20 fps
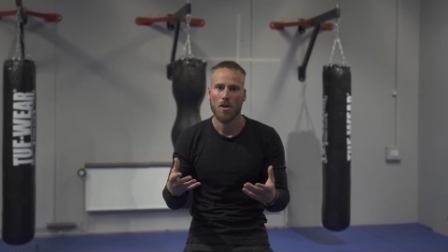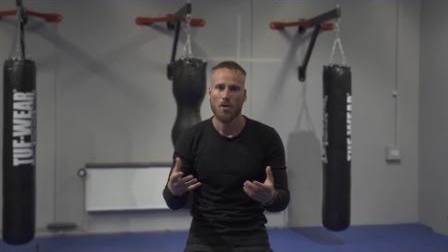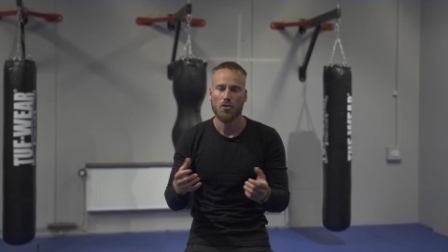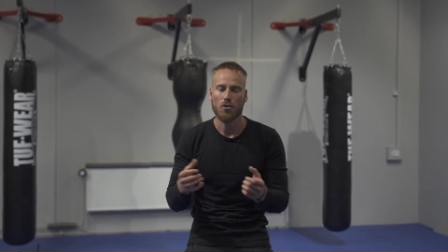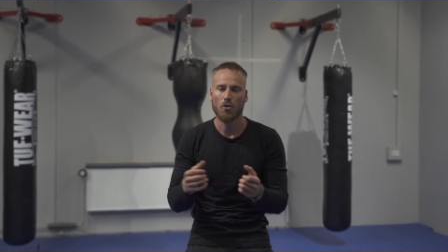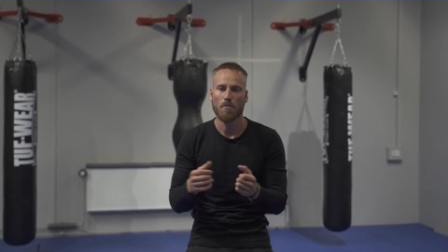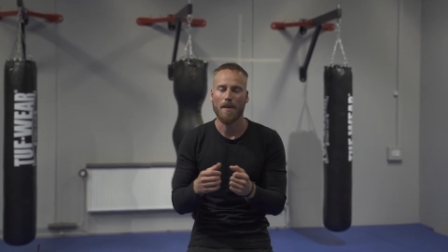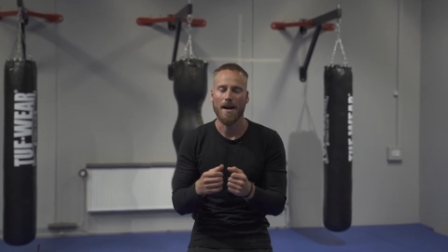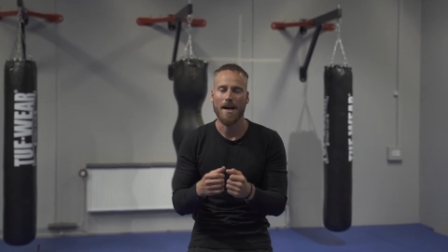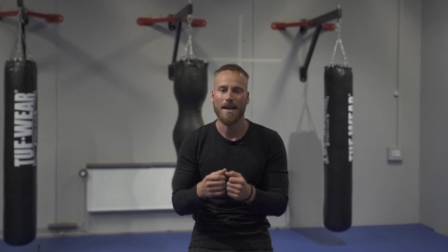
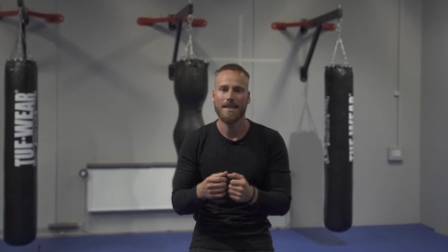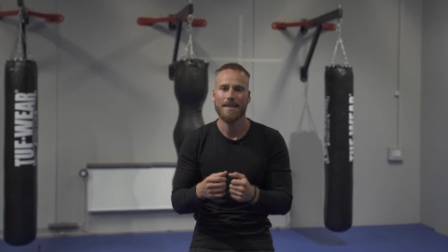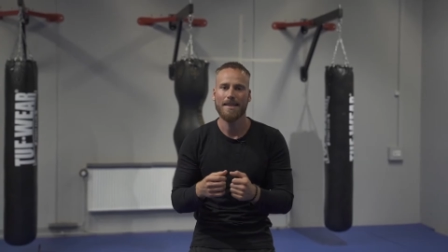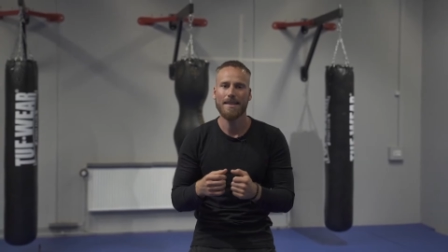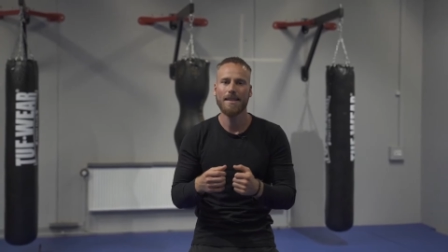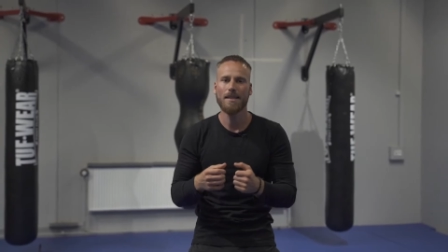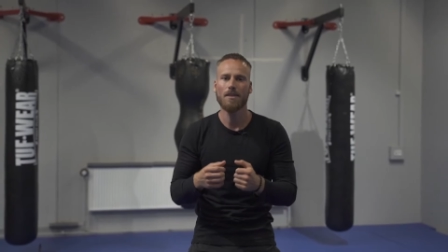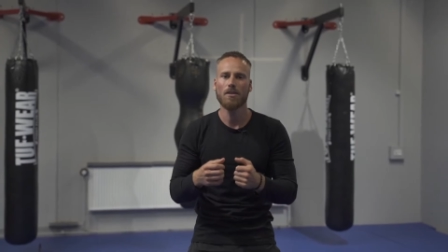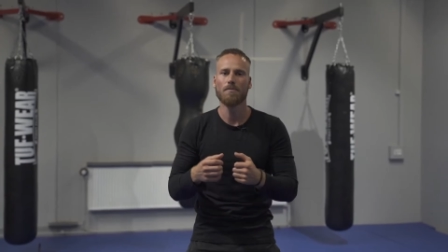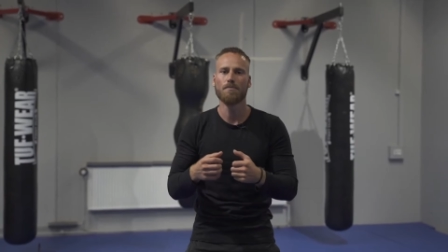So by
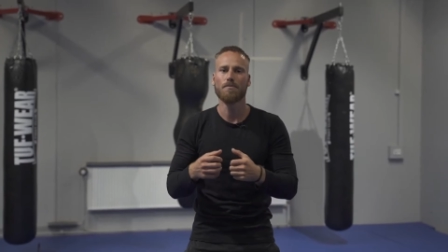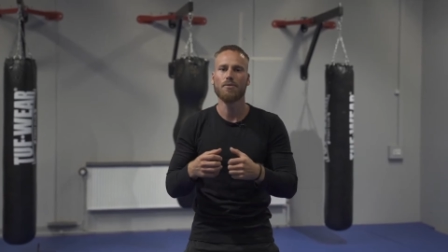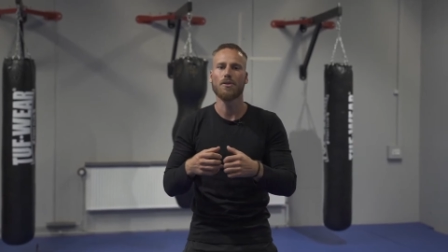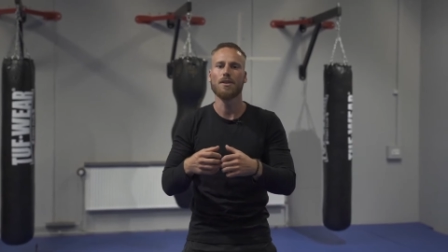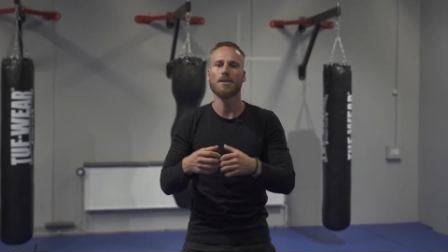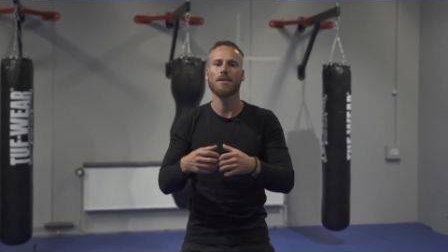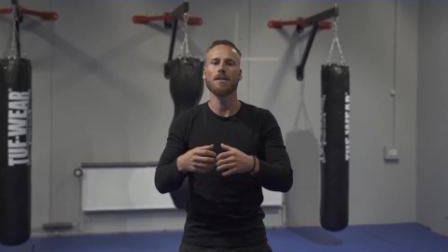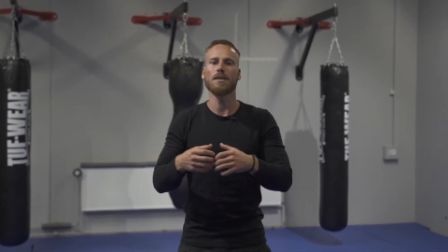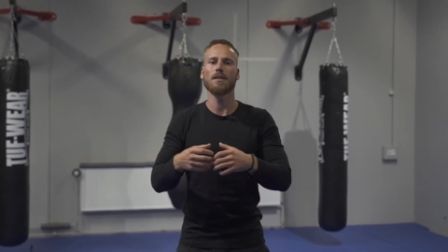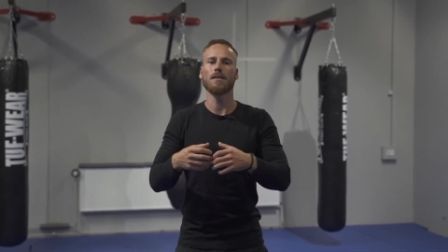
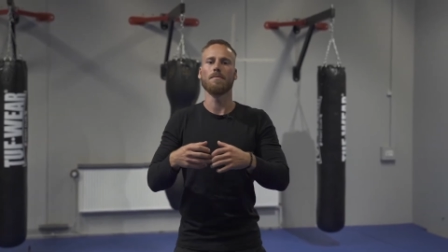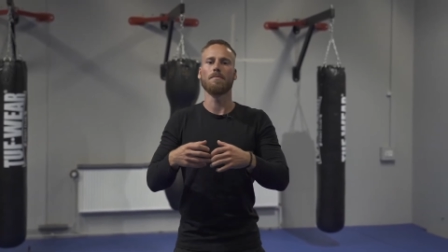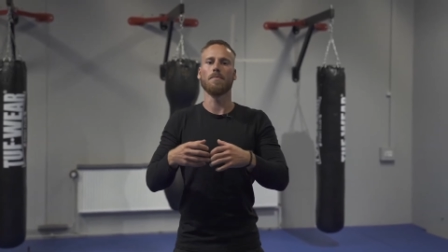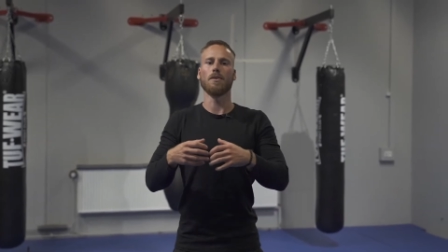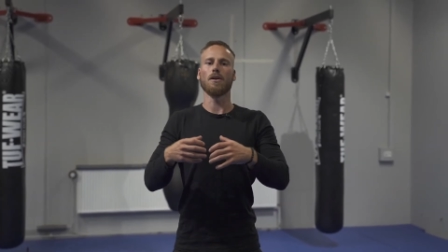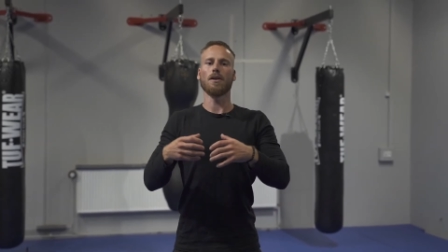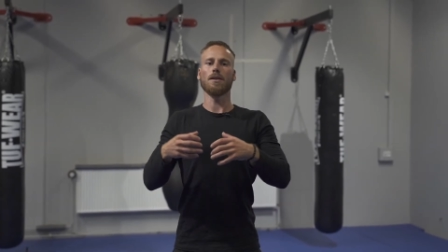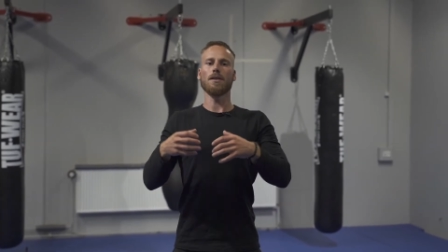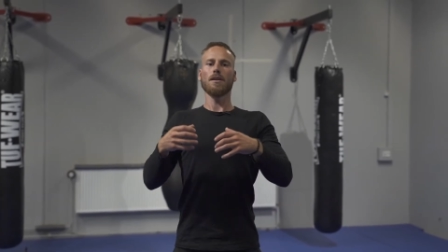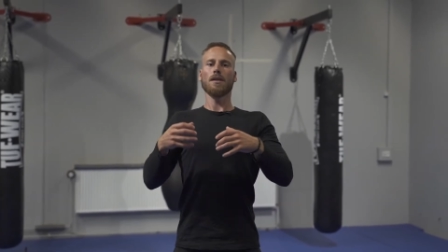decompressing the
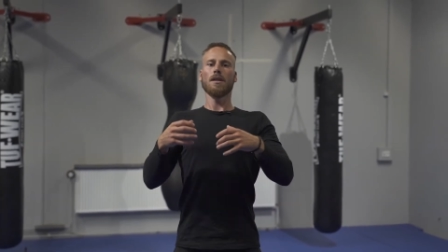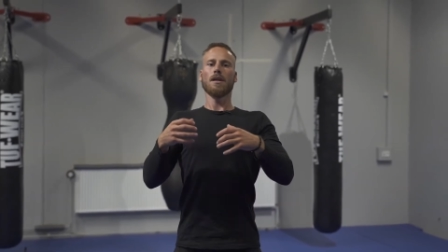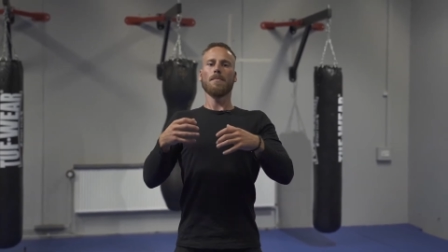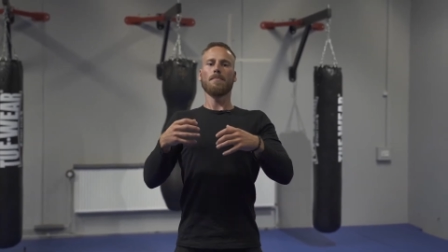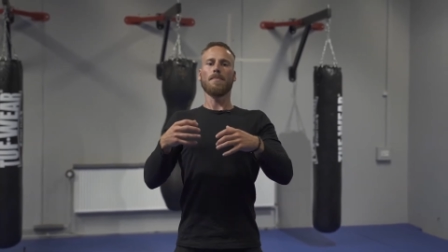body,